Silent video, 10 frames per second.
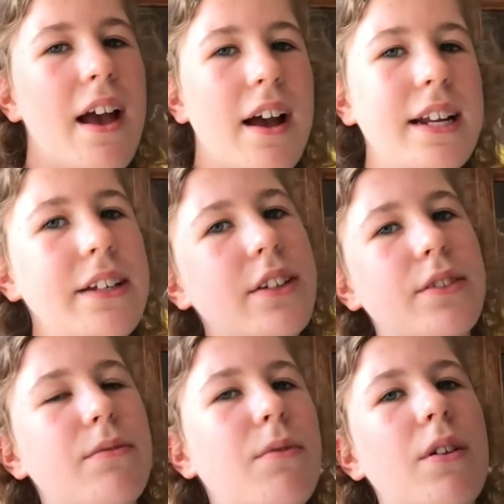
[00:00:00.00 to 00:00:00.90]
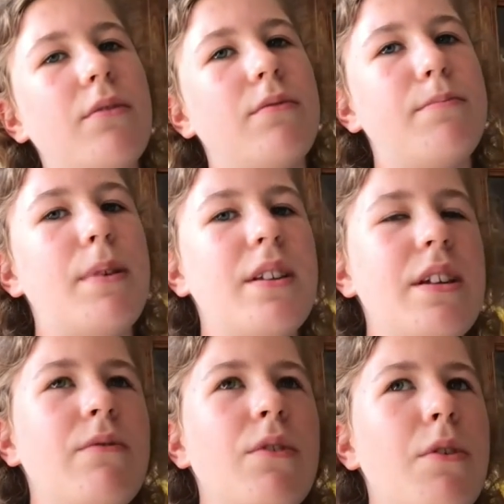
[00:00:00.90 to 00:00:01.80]
And he doesn't want
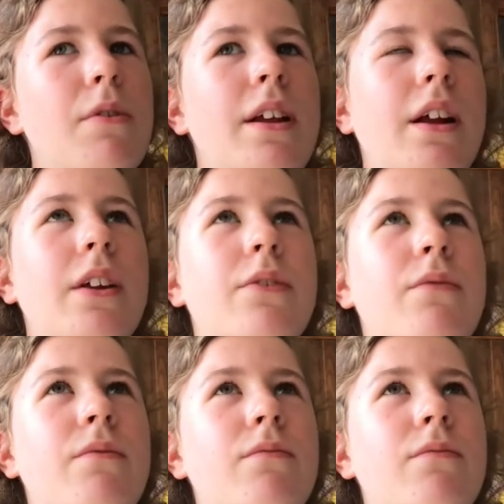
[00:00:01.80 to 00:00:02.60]
Buddy ruining his